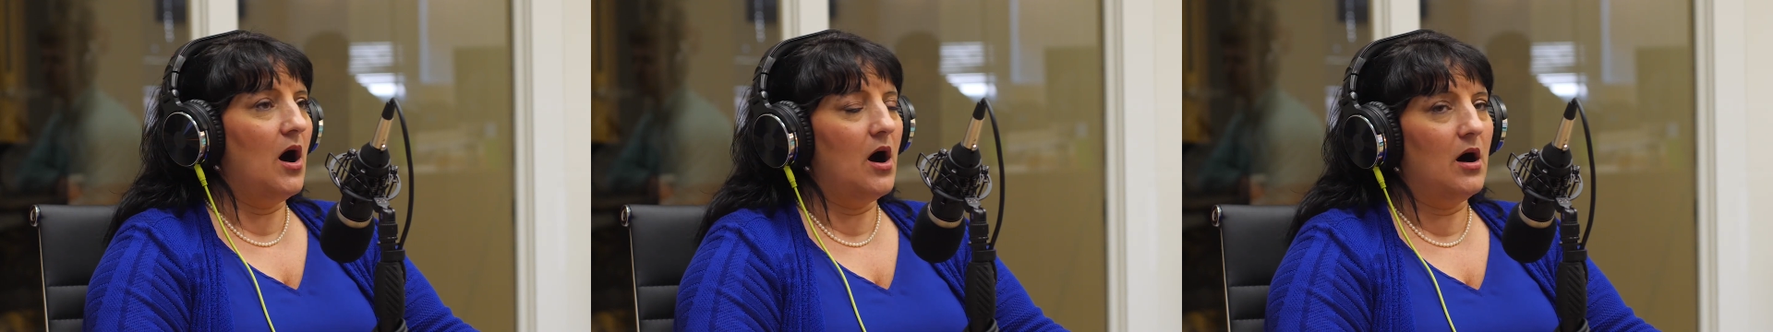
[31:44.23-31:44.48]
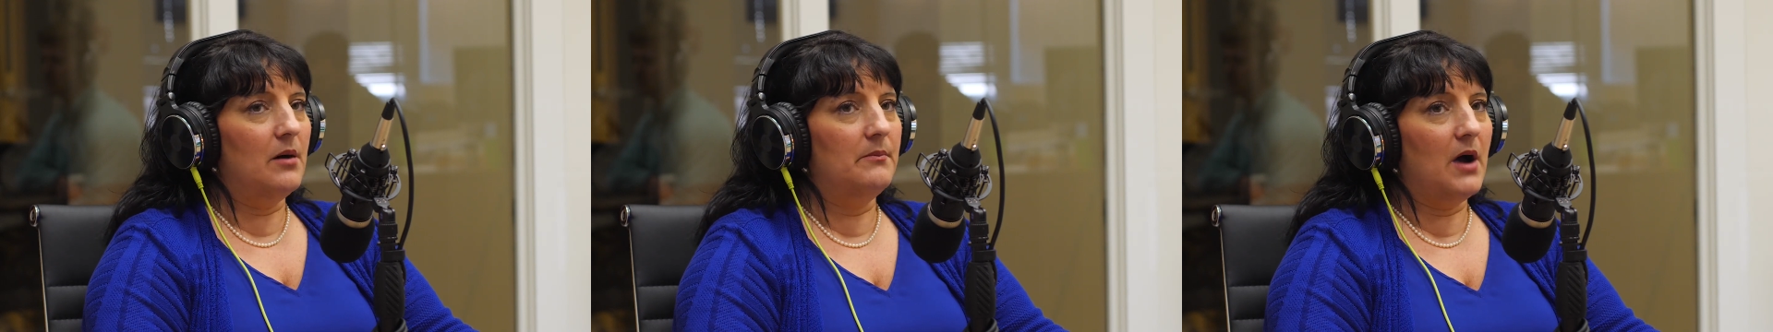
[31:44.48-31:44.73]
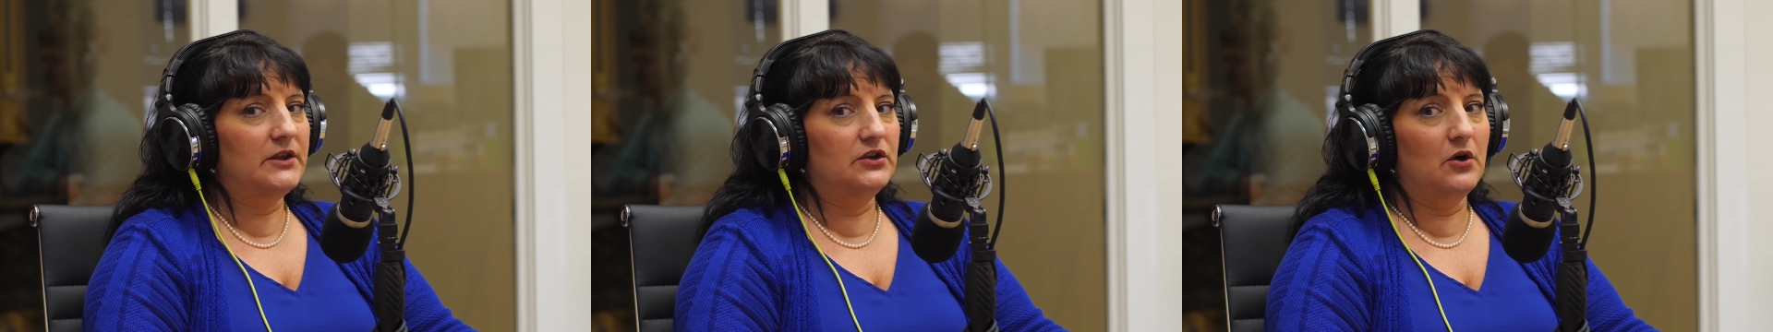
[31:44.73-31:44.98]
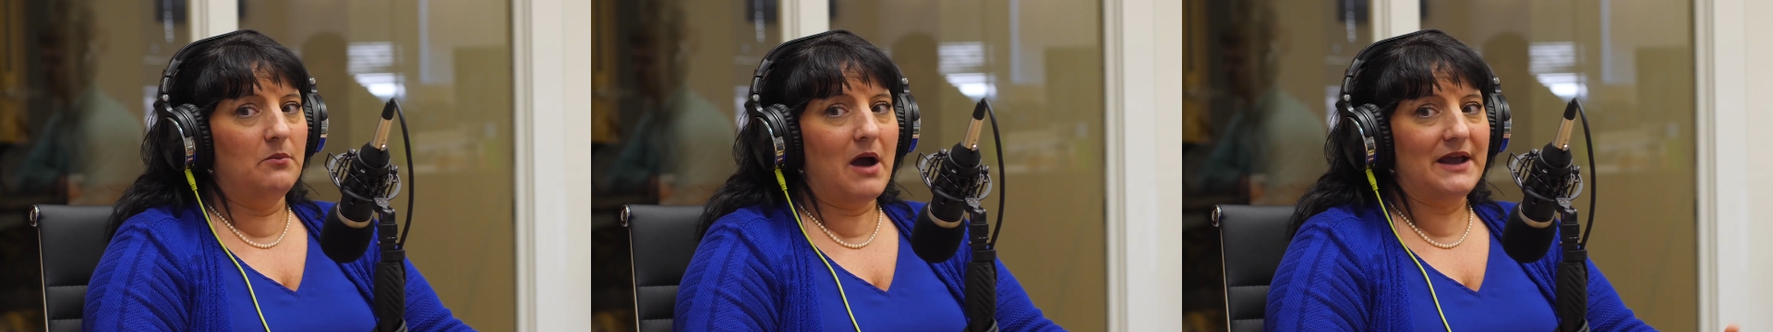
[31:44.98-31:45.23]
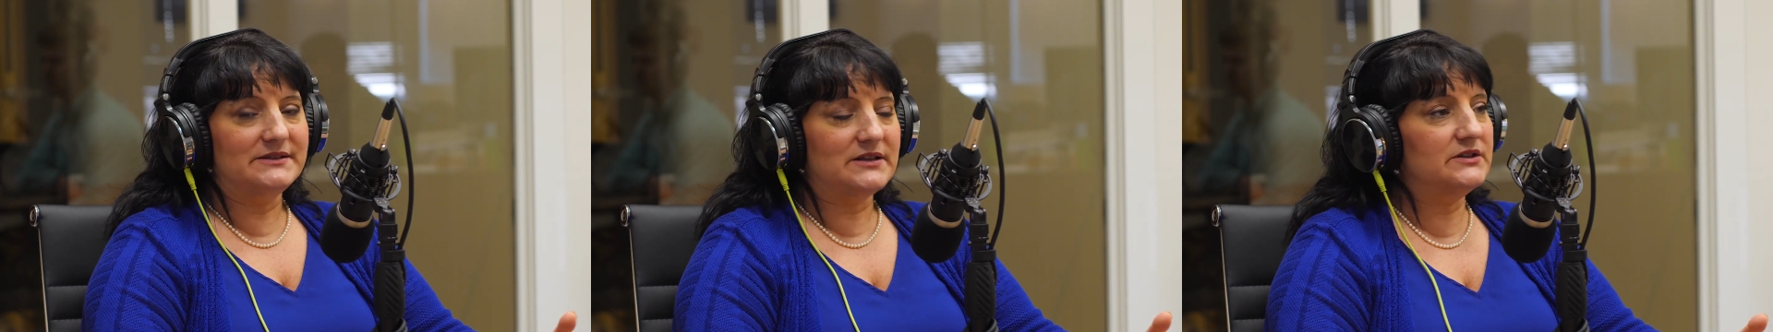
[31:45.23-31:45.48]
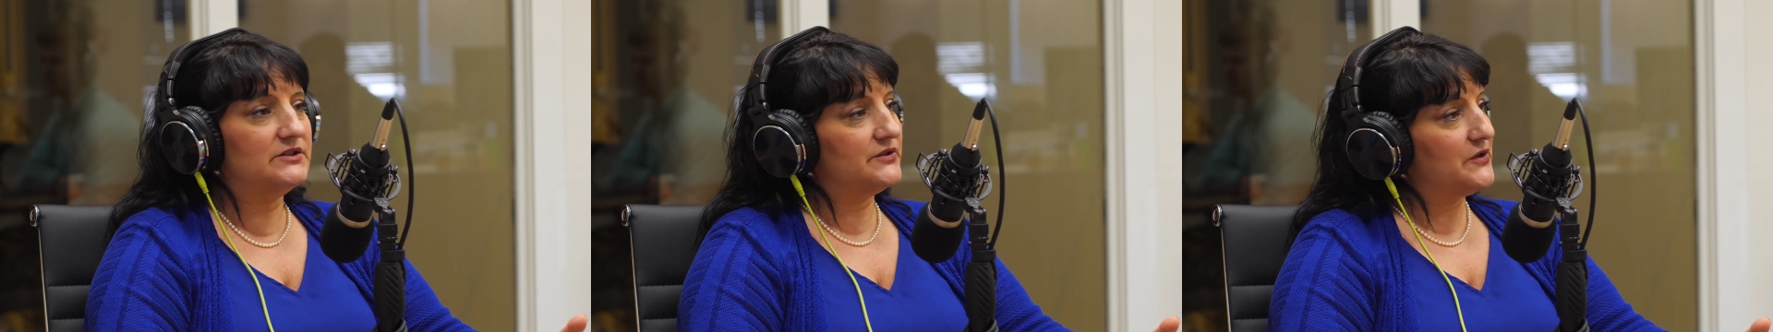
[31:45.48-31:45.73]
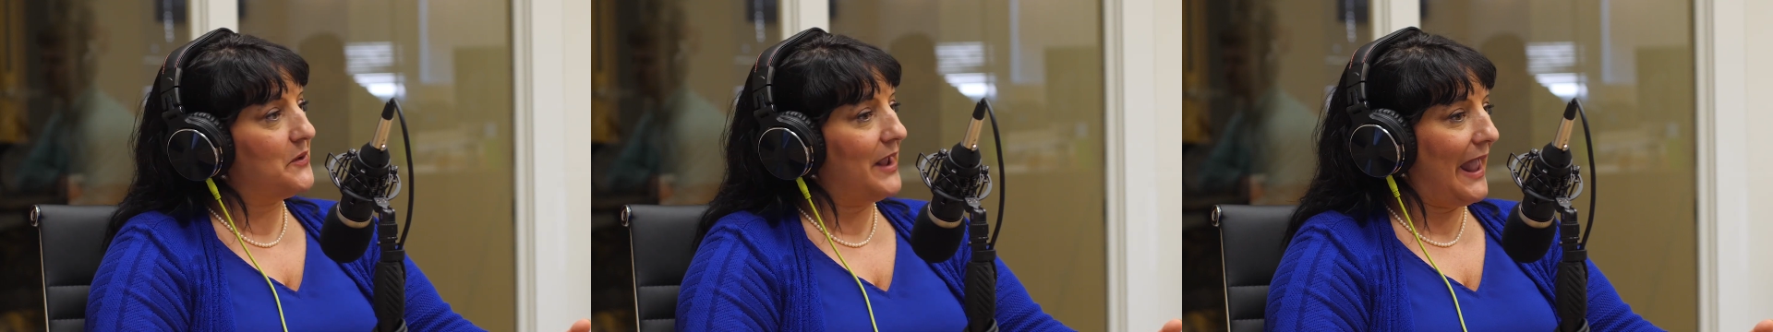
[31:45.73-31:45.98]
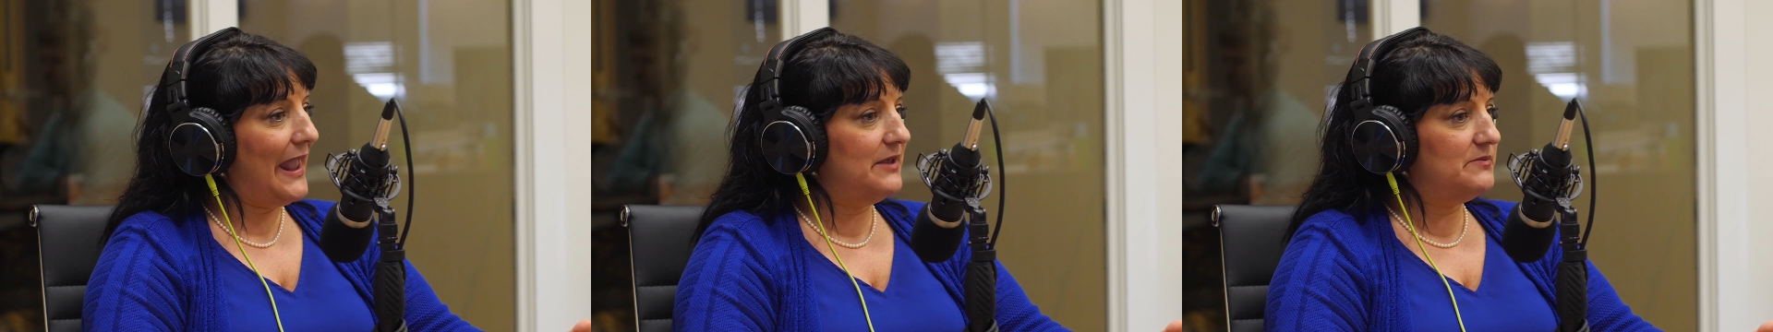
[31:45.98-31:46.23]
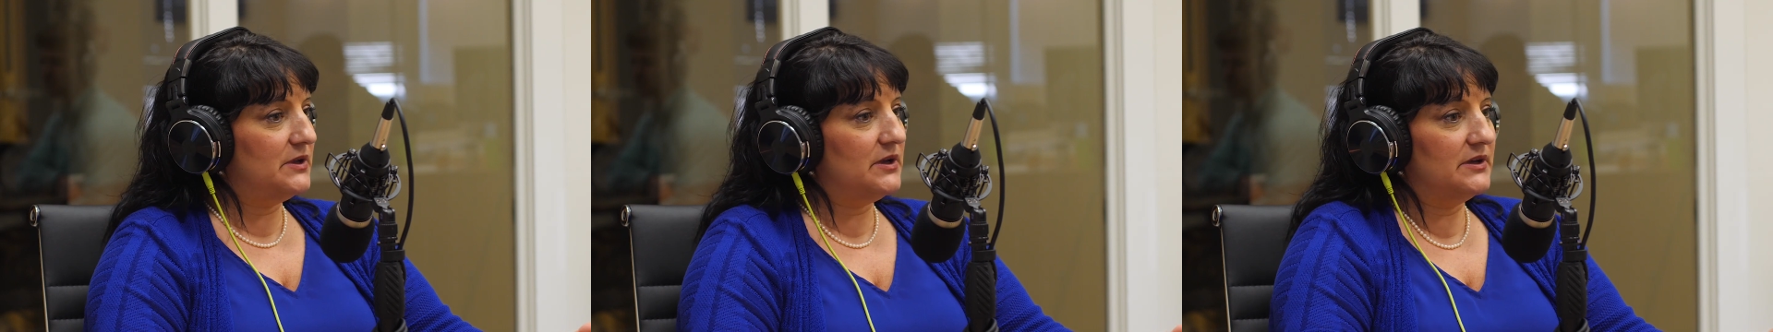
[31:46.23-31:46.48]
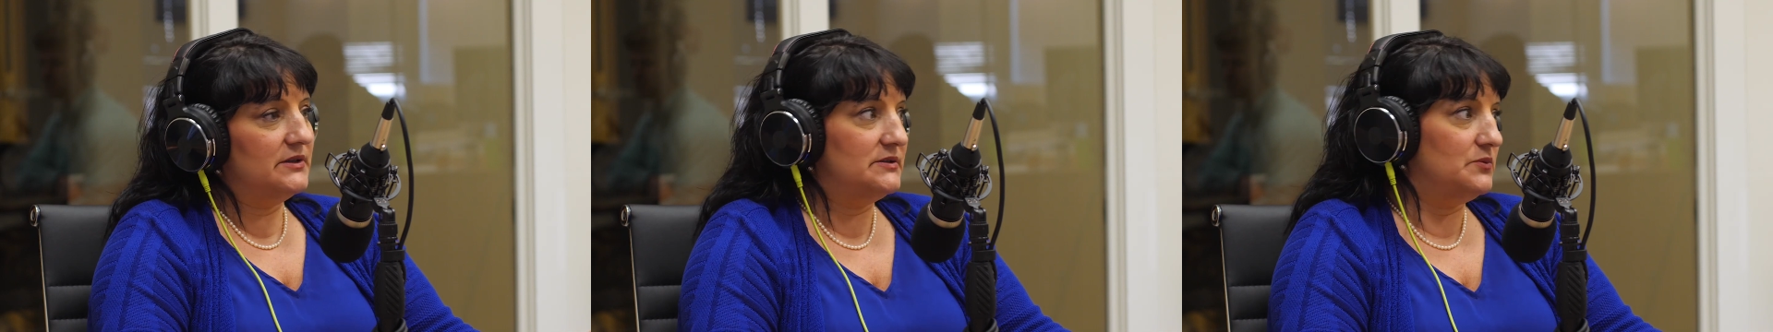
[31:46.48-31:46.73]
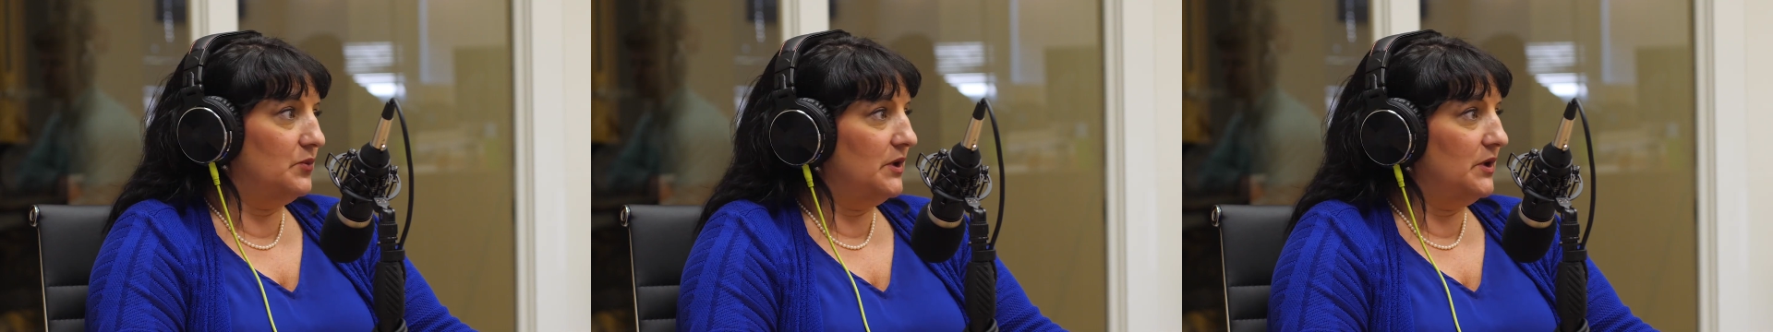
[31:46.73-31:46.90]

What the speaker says: My son does okay because